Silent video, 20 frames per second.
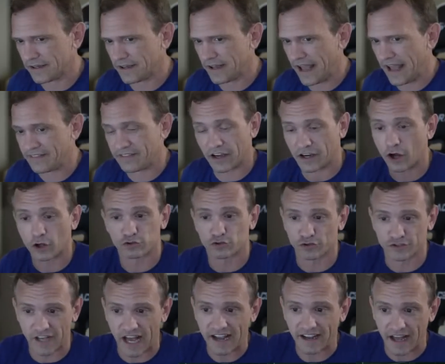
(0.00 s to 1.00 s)
in the
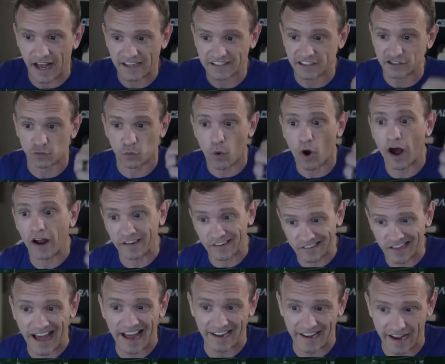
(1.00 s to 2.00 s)
cultural zeitgeist is, one,
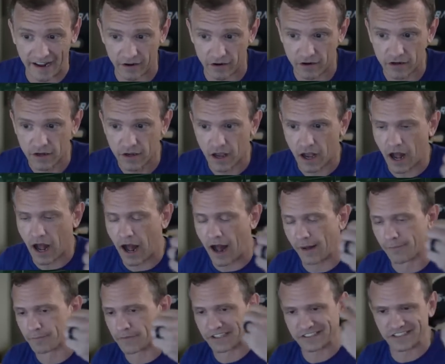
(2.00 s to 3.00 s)
gladiator,
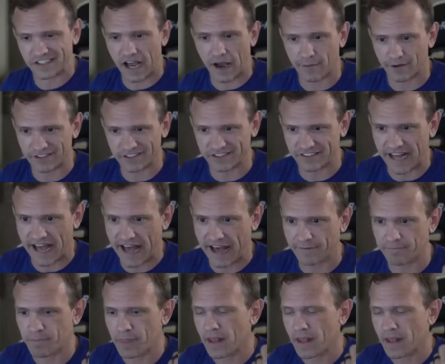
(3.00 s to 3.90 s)
because he's Commodus' dad.